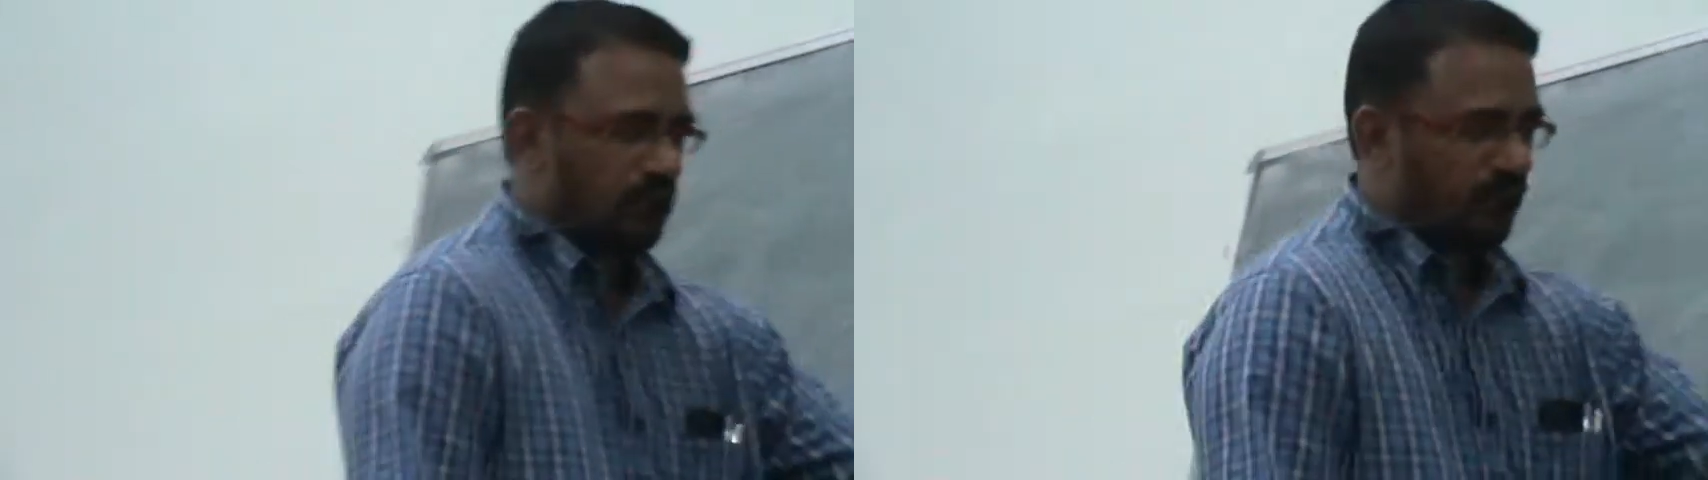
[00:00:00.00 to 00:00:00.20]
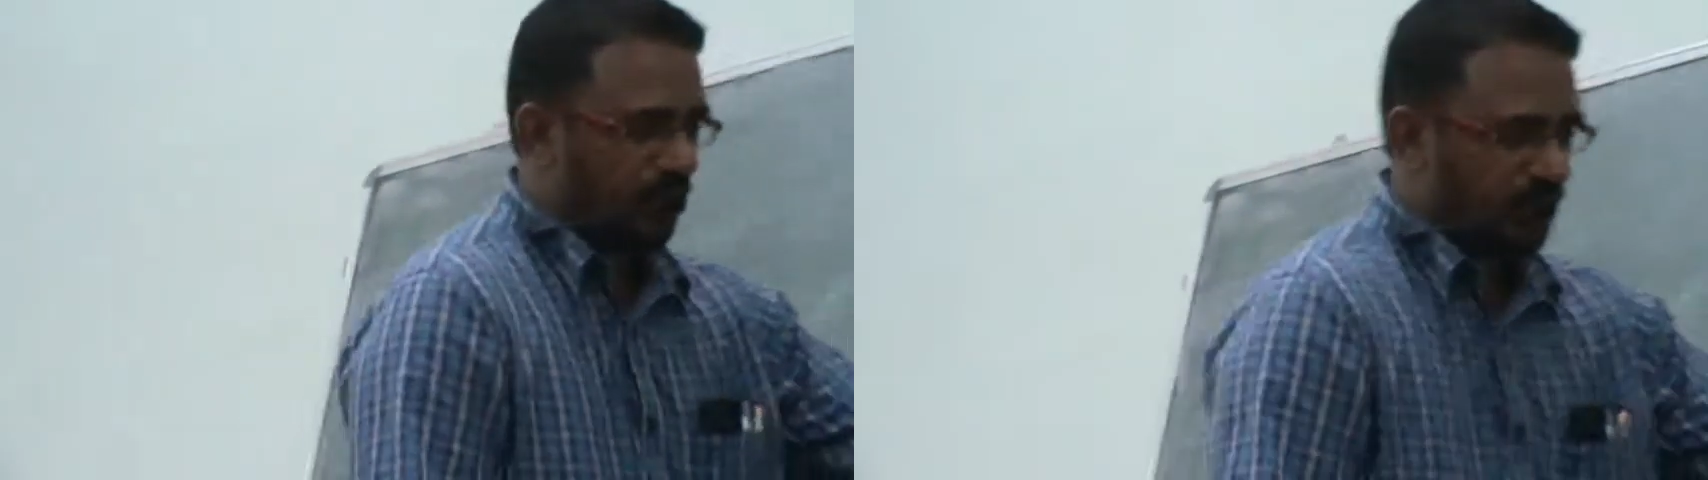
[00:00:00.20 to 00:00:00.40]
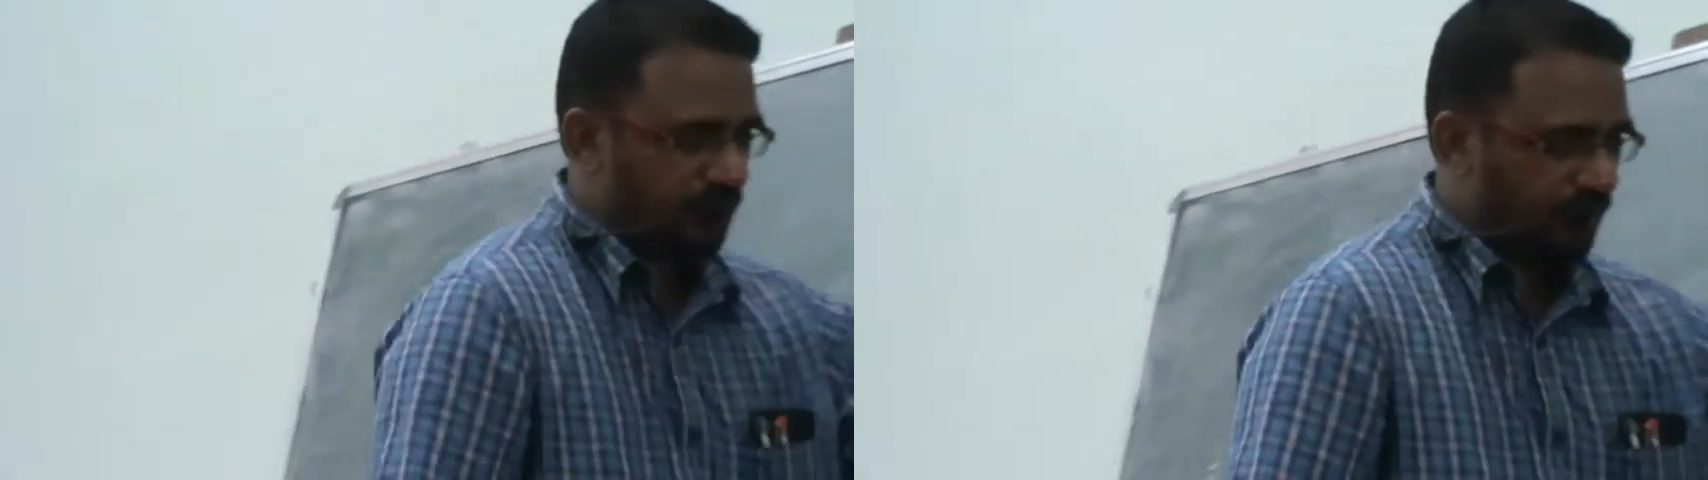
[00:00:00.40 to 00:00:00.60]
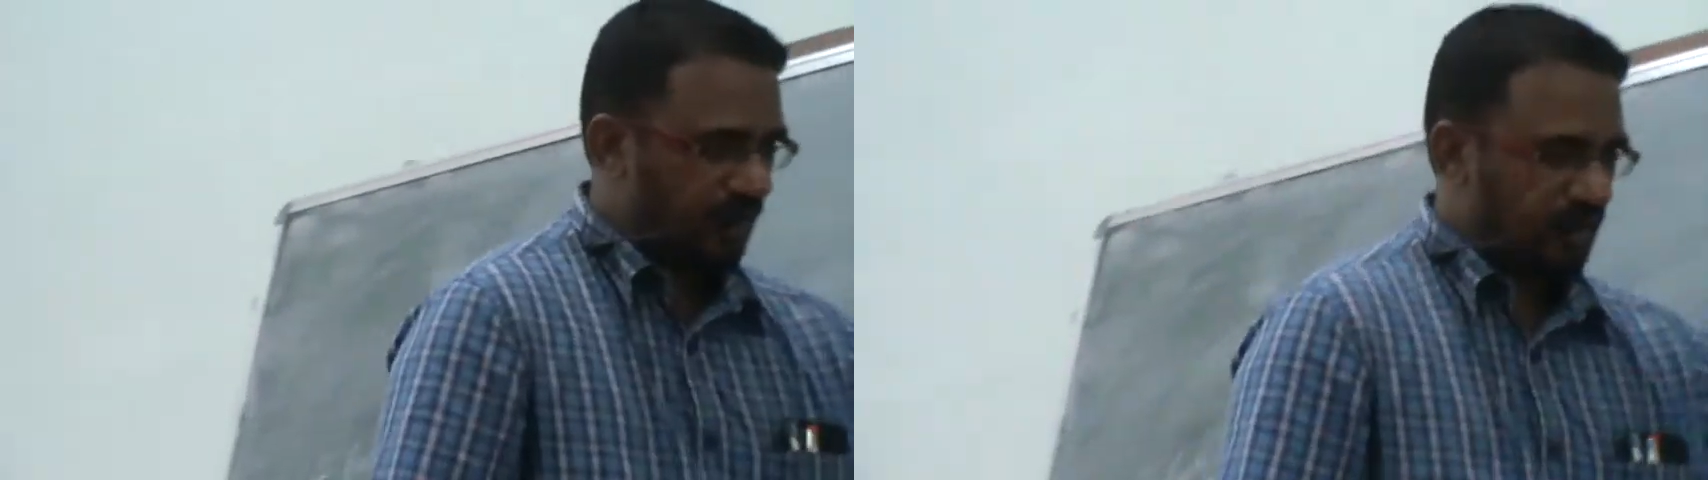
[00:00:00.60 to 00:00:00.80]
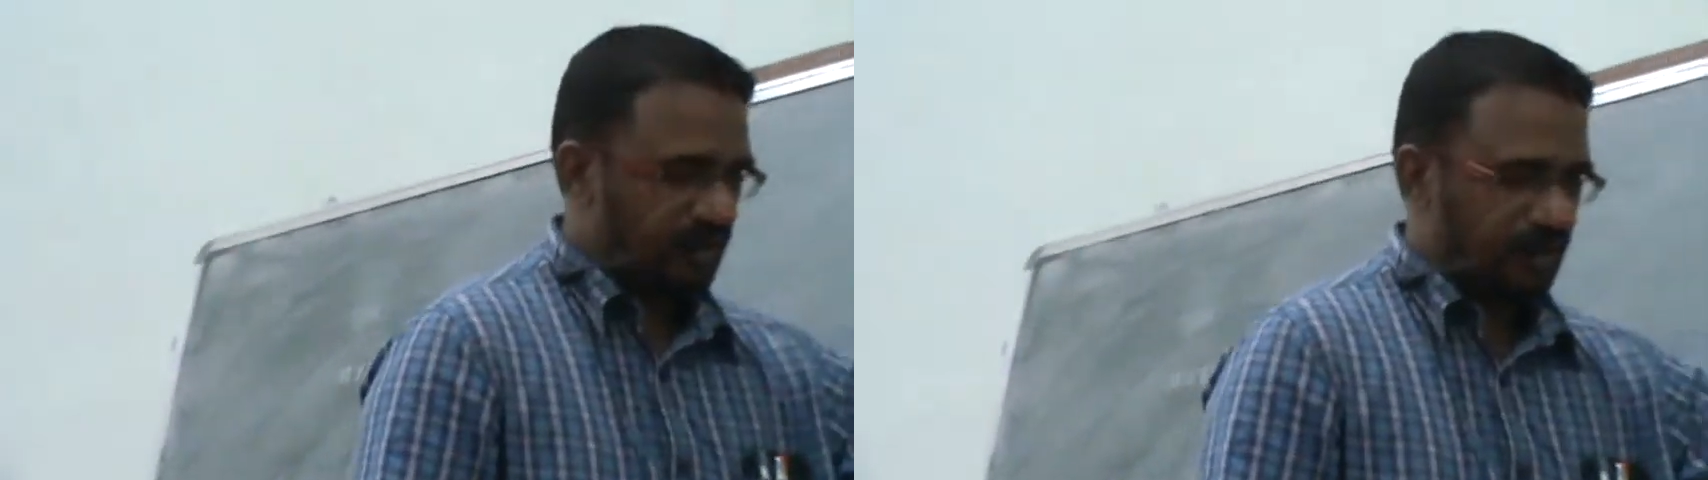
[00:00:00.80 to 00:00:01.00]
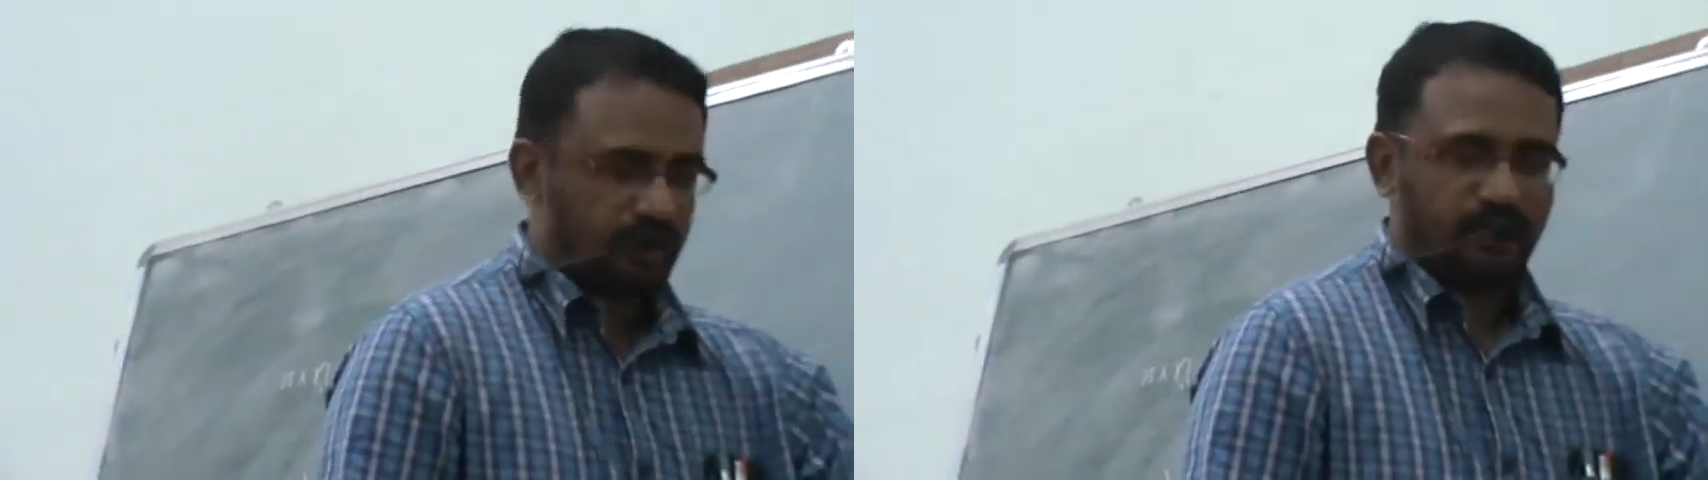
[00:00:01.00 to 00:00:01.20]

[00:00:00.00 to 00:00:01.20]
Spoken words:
what it means?